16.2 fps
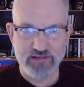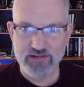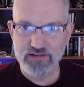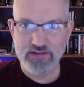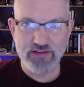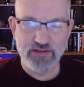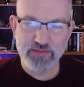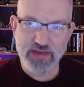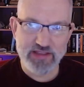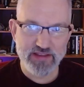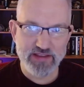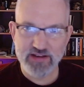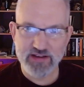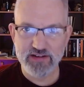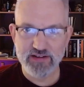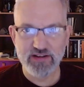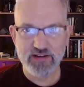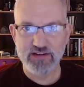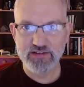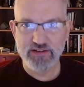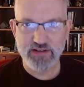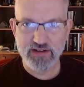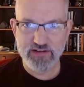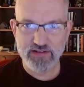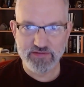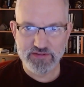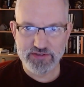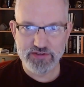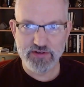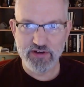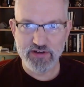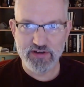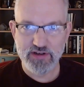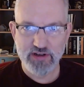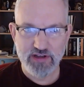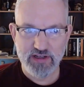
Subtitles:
you can make that kind of concrete out of a truck.